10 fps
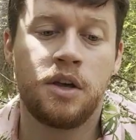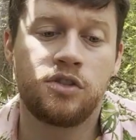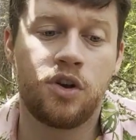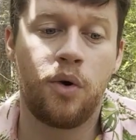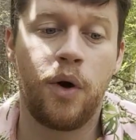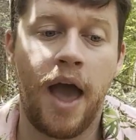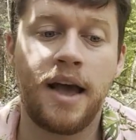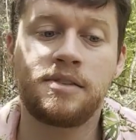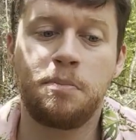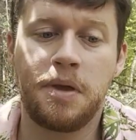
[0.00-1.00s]
So
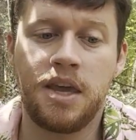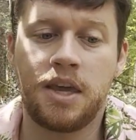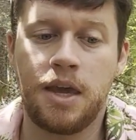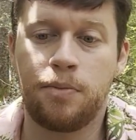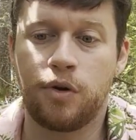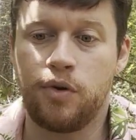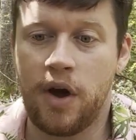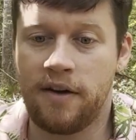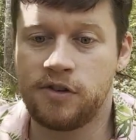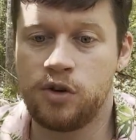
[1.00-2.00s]
as a beekeeper, you
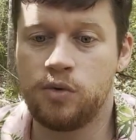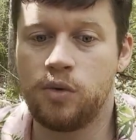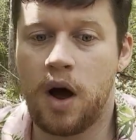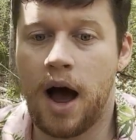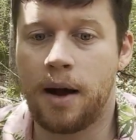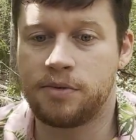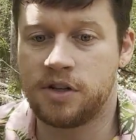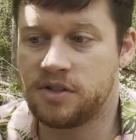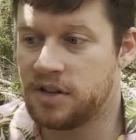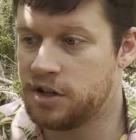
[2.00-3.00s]
have two
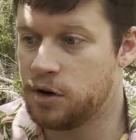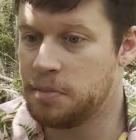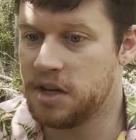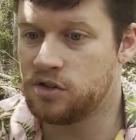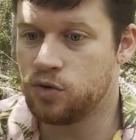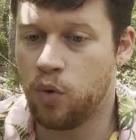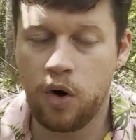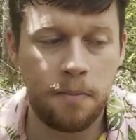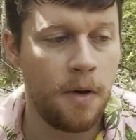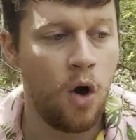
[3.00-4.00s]
options: let your bees
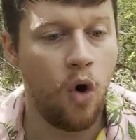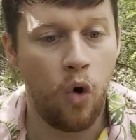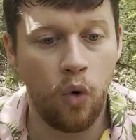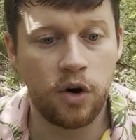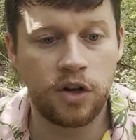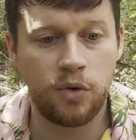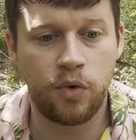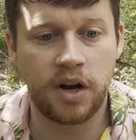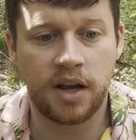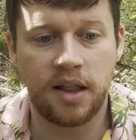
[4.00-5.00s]
swarm, or do you
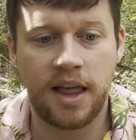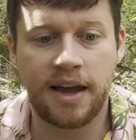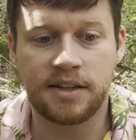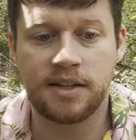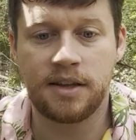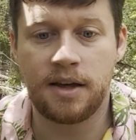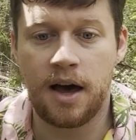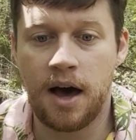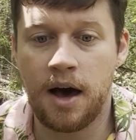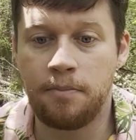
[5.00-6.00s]
want to collect
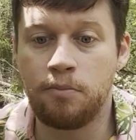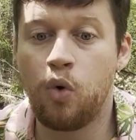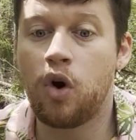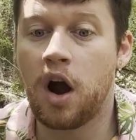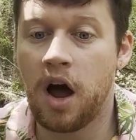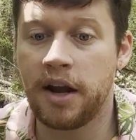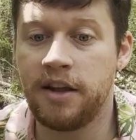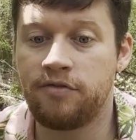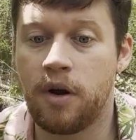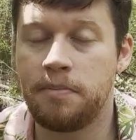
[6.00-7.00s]
more honey
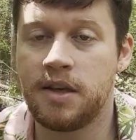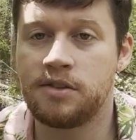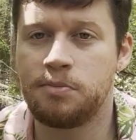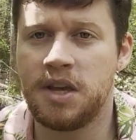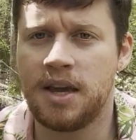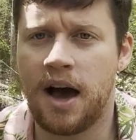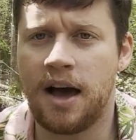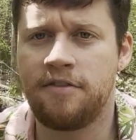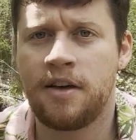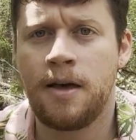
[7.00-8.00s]
from this beehive?